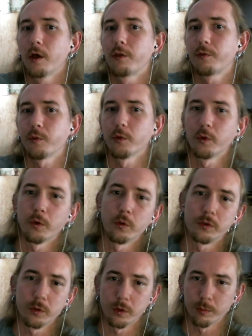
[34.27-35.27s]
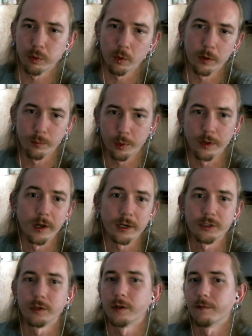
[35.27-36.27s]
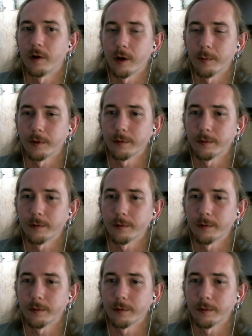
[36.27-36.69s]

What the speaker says: through to a deployed production environment.